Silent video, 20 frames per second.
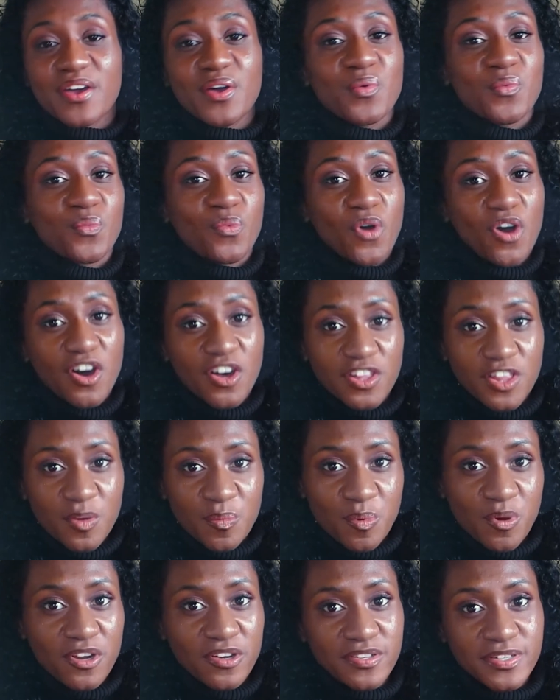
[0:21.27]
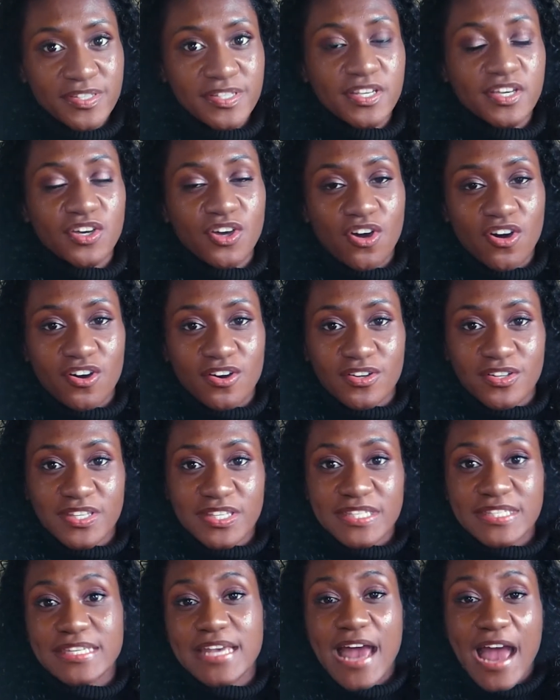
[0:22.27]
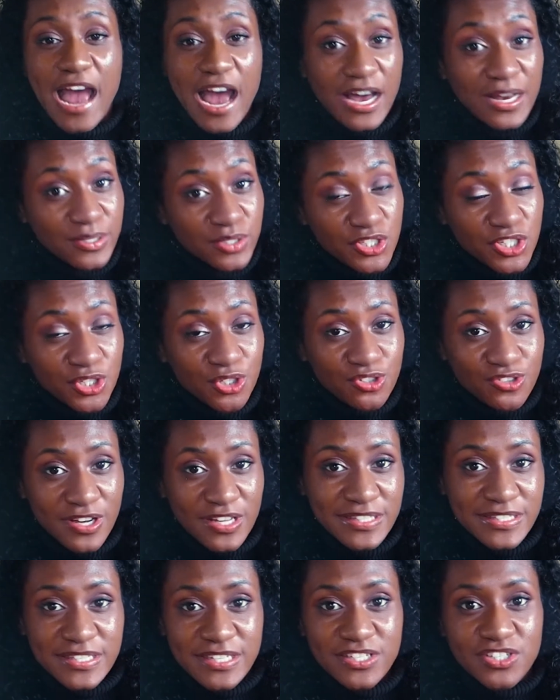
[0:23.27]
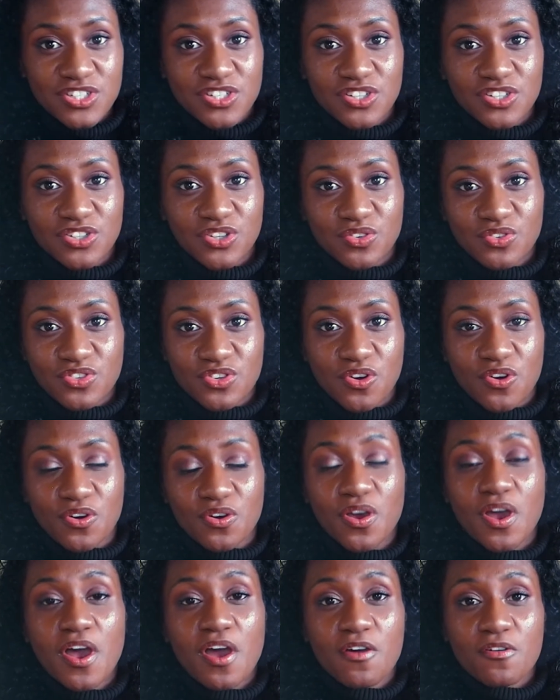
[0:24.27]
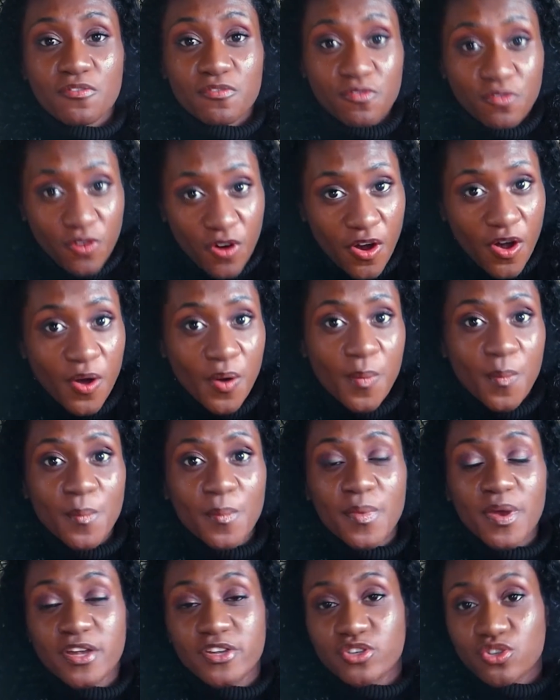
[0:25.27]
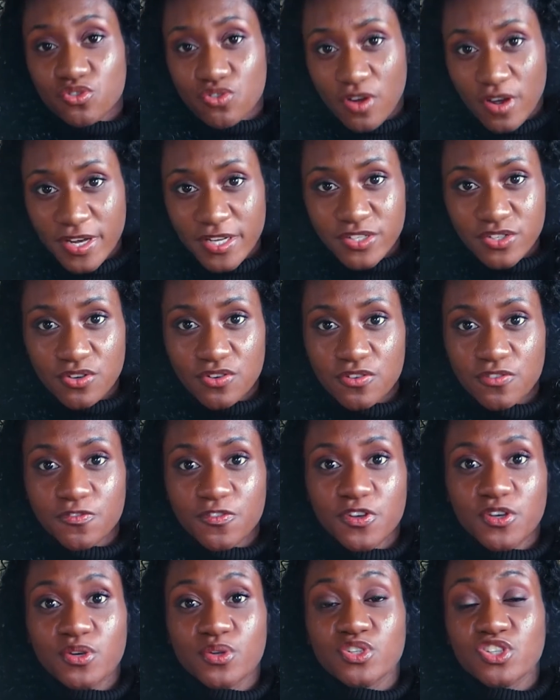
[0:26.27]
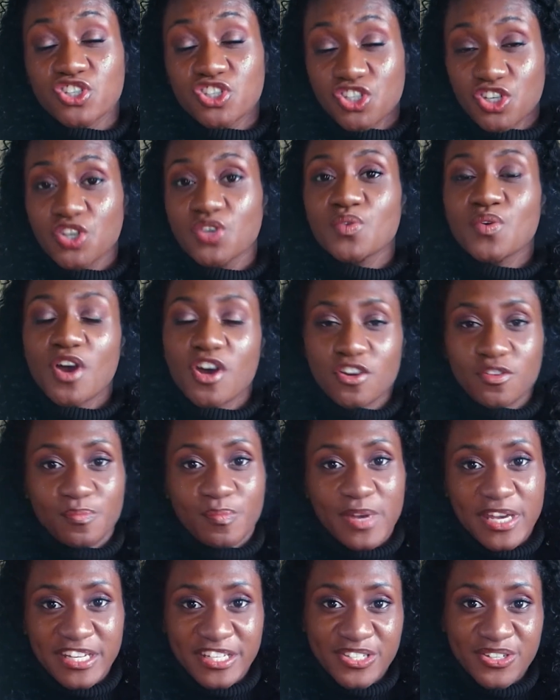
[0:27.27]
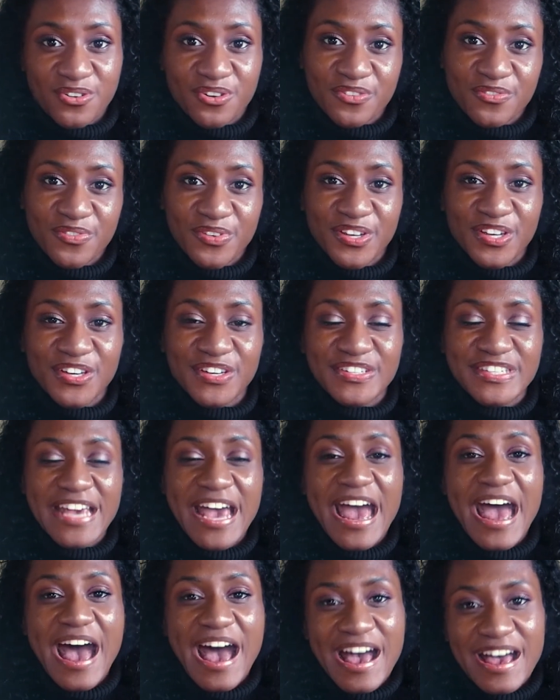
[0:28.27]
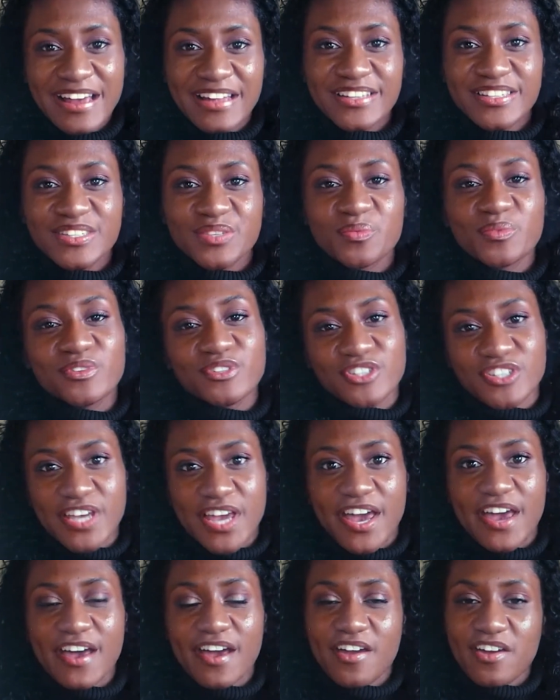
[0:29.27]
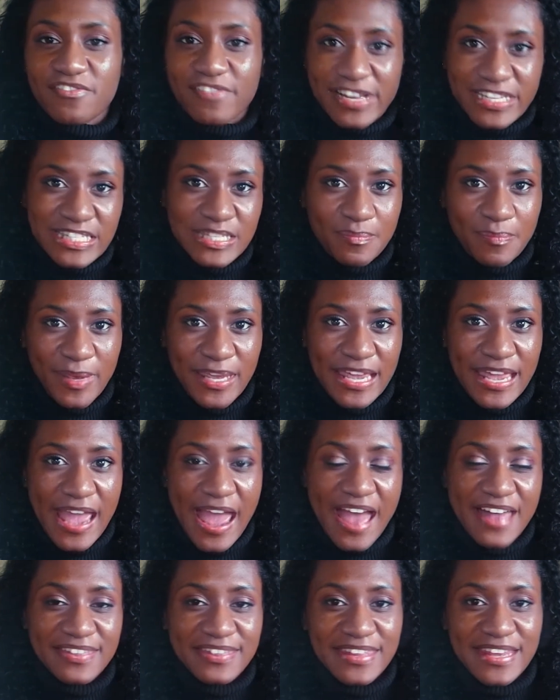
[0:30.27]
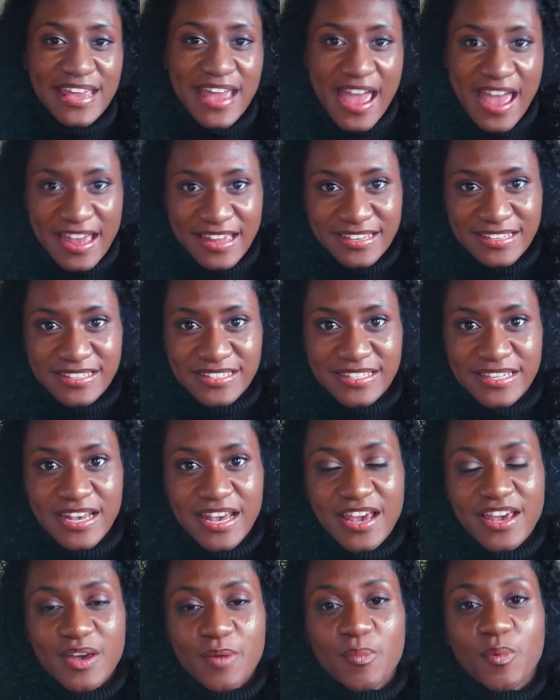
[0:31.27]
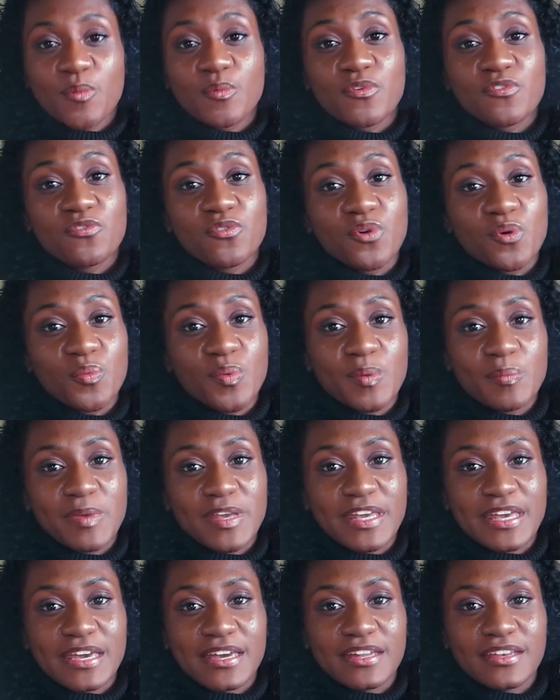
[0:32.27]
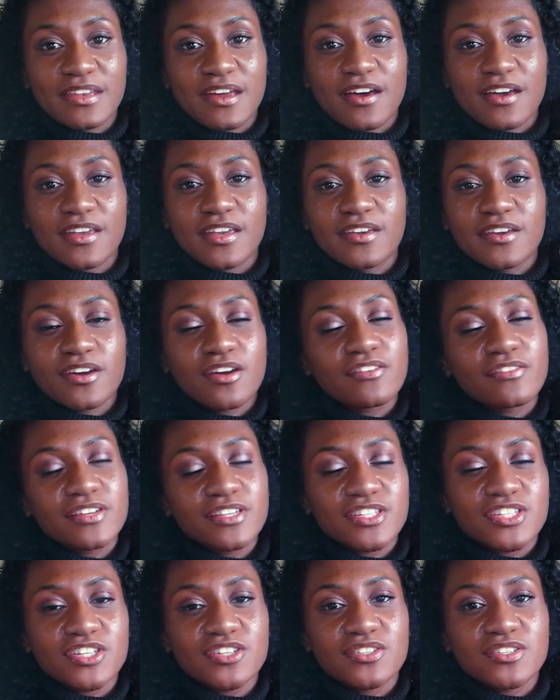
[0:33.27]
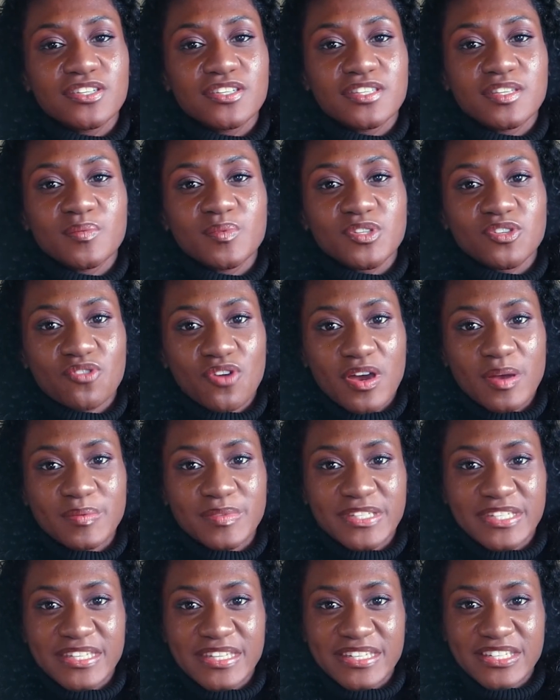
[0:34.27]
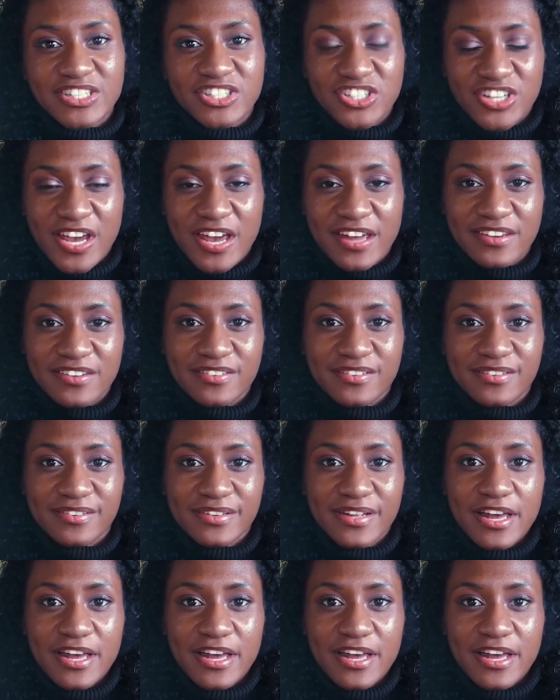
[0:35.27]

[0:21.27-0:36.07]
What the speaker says: What are the pros and cons? How do you transition your dog from dry dog food to homemade dog food? And we'll share a recipe at the end. But before we begin, I encourage you to subscribe to this channel.